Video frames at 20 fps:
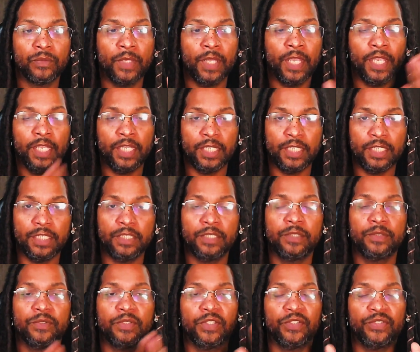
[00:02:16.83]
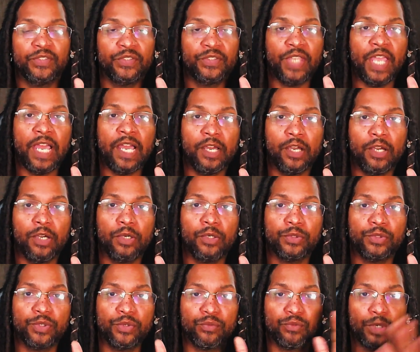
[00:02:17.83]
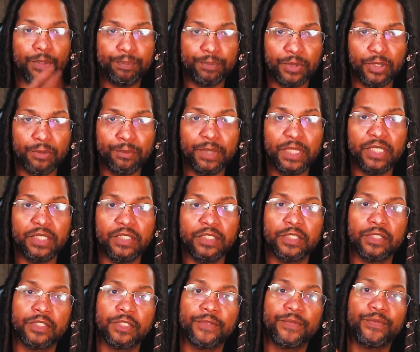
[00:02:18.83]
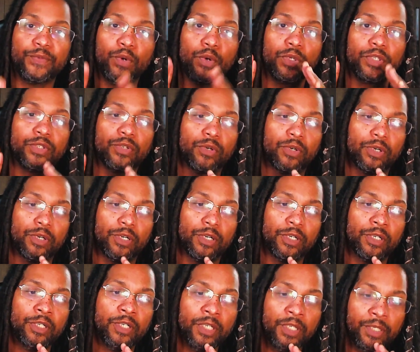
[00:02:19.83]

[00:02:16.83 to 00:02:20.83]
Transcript: hey, this is how you rip your media for your